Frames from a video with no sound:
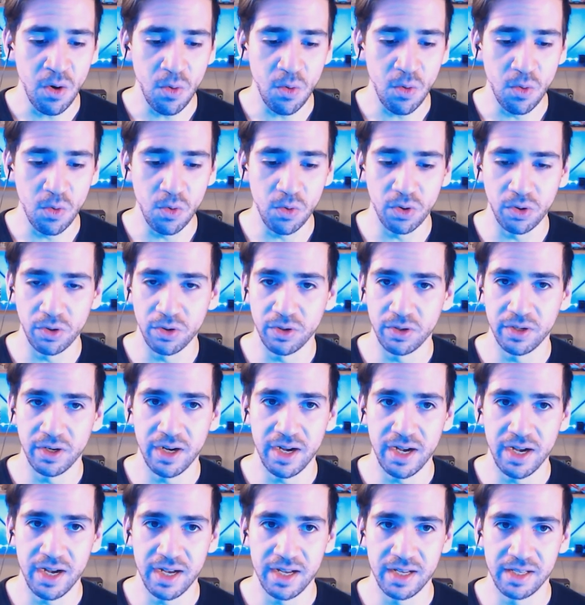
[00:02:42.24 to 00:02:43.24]

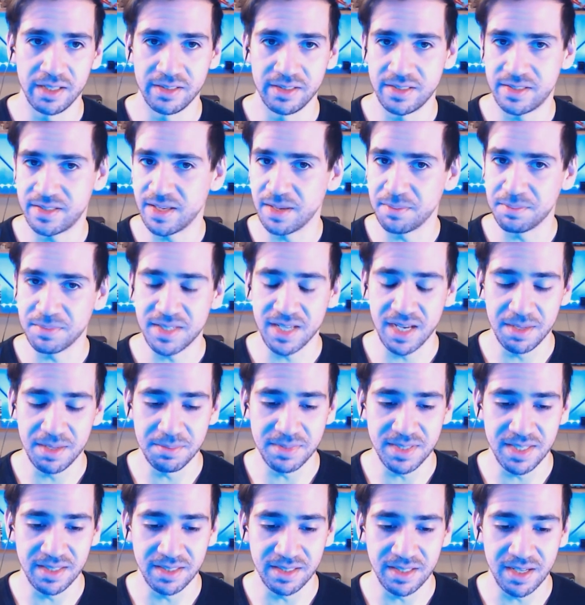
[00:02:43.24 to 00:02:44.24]
or uh,
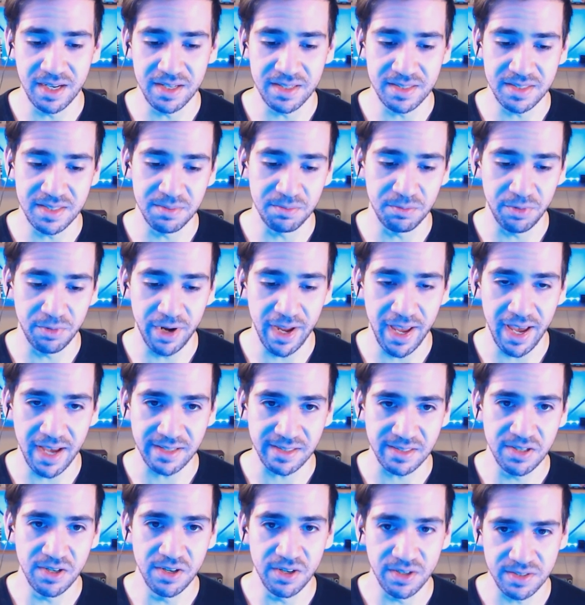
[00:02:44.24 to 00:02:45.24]
sometimes in custom
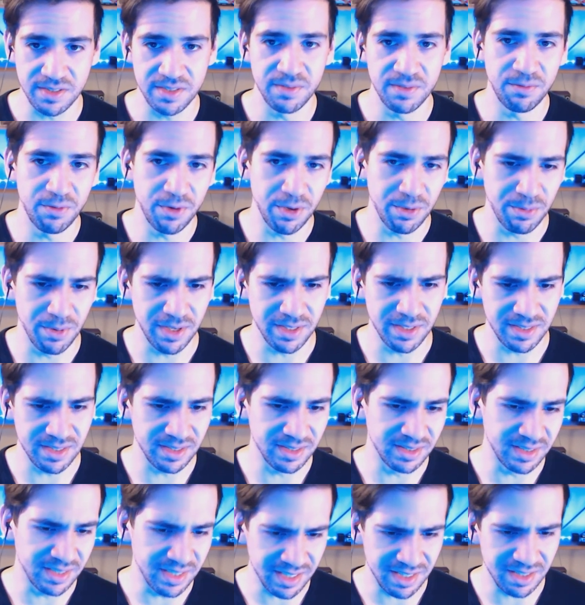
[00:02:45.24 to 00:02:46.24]
React hooks if we want a
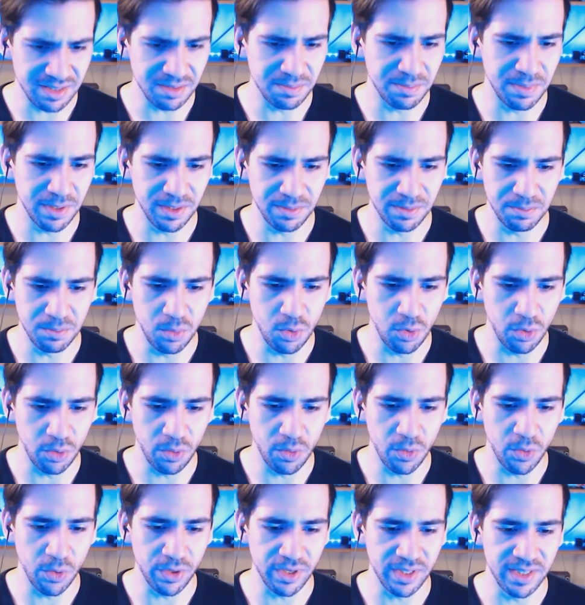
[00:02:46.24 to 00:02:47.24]
little bit more
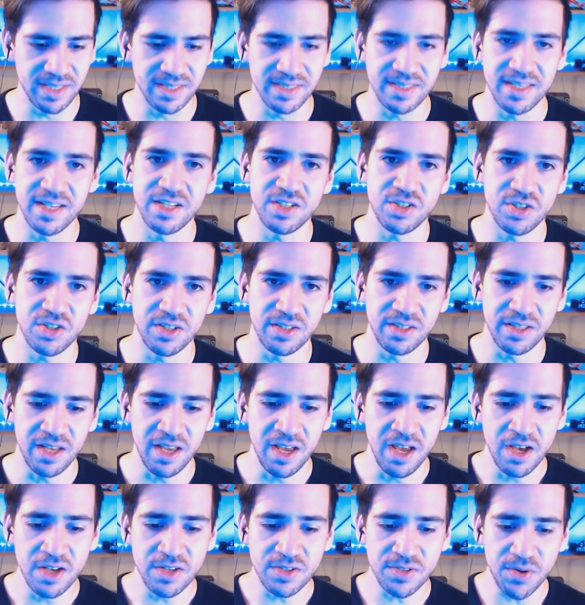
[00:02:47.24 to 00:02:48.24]
organization.
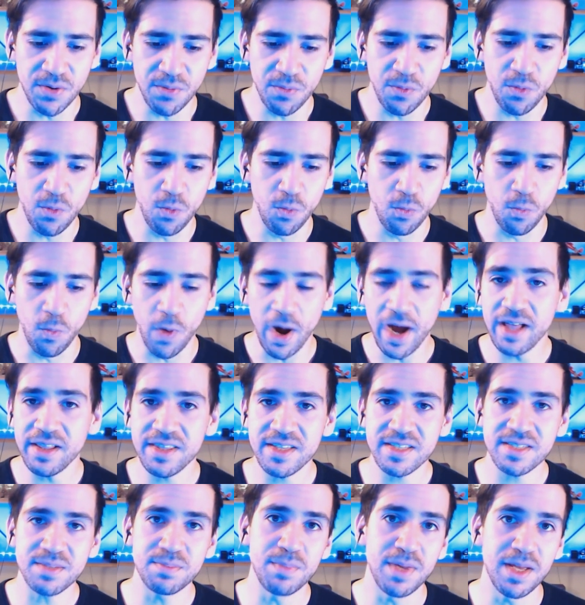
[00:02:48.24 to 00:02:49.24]
So while
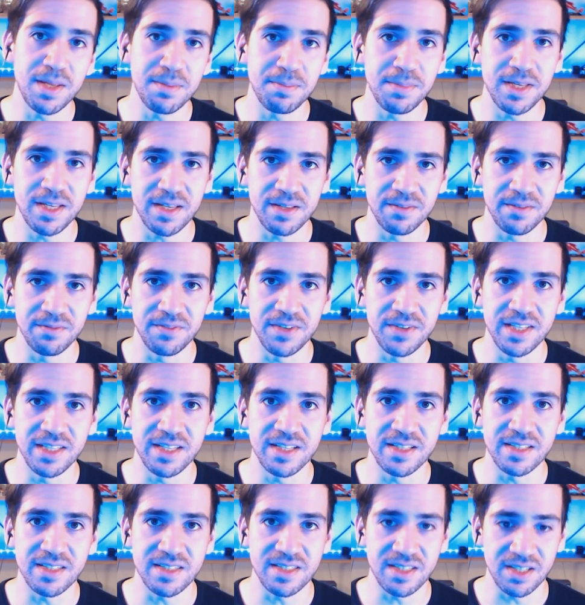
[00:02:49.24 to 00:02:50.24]
this may be
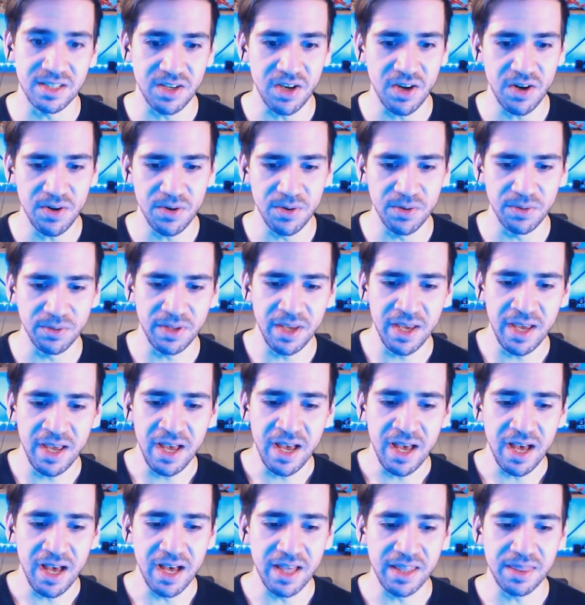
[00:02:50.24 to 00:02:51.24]
convenient to code,
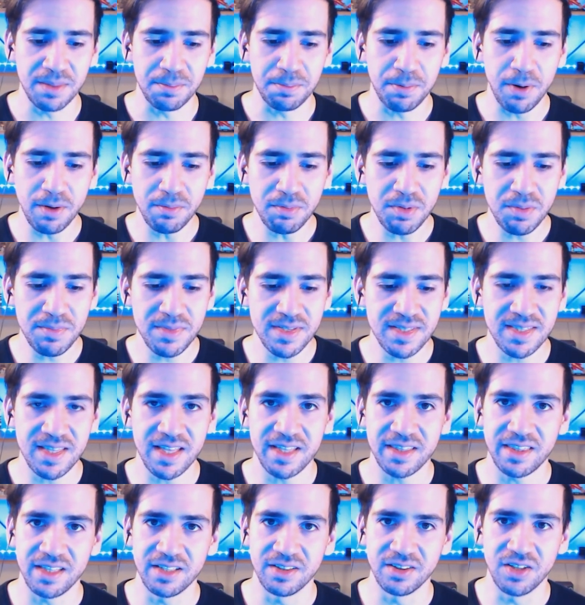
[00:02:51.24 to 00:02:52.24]
uh, the problem is
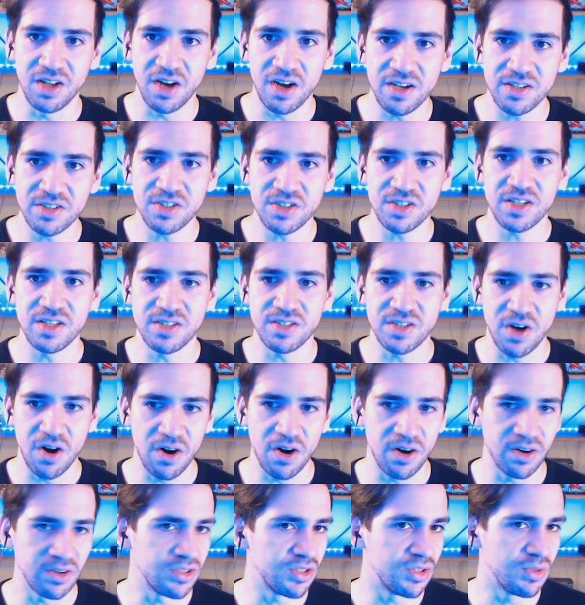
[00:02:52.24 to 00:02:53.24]
that the logic is
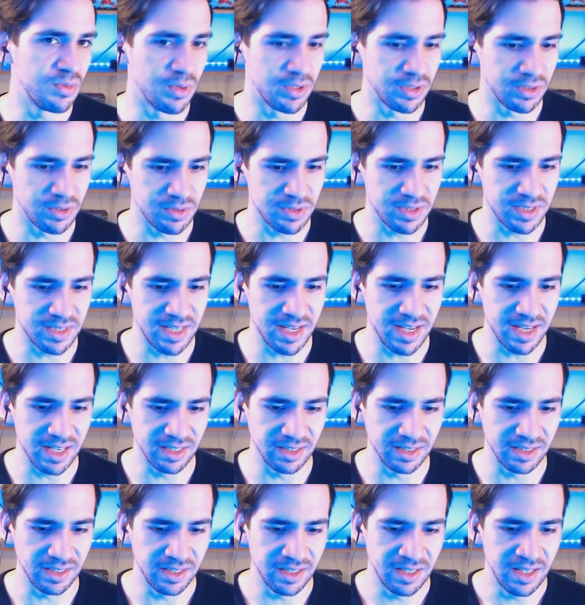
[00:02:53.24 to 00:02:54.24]
hard to
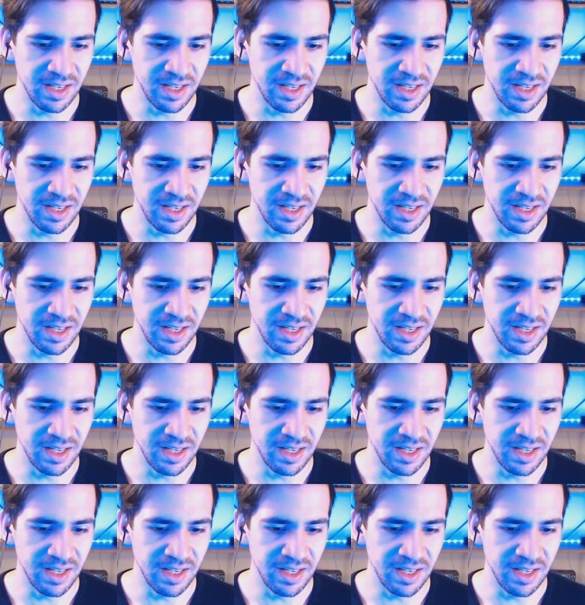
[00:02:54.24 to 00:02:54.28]
understand,